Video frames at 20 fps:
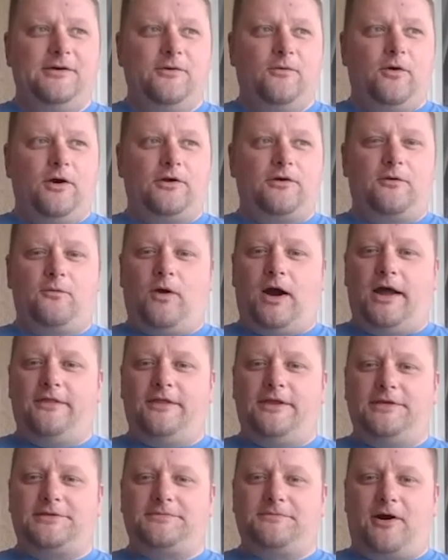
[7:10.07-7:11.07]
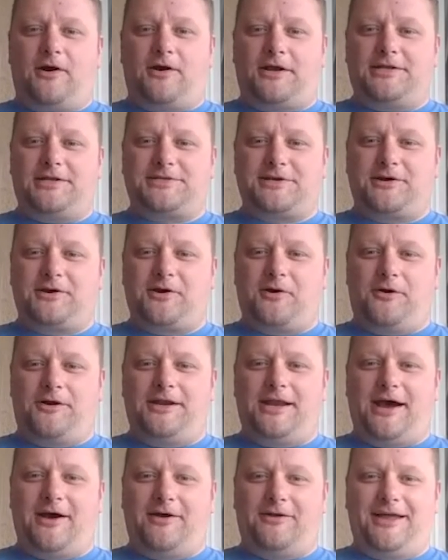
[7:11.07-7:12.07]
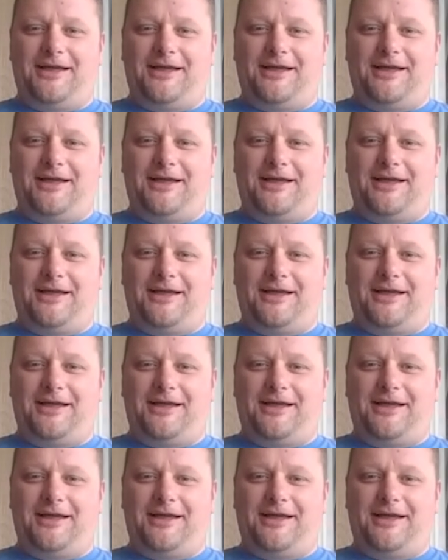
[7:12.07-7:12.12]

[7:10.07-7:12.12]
wonder why these markets are going down